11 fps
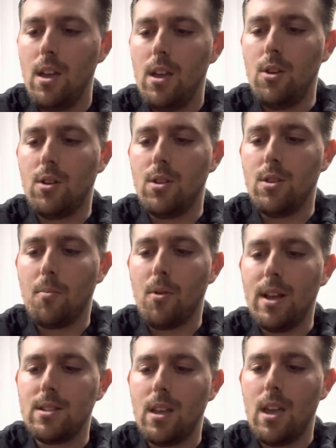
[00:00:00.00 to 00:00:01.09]
You can
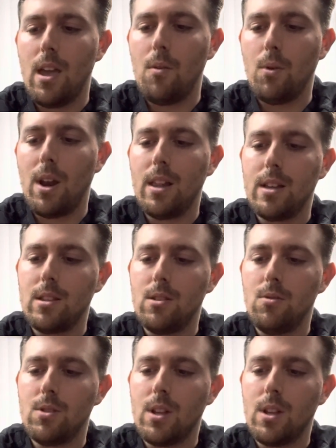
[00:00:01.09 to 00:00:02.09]
depress, and what I like to do is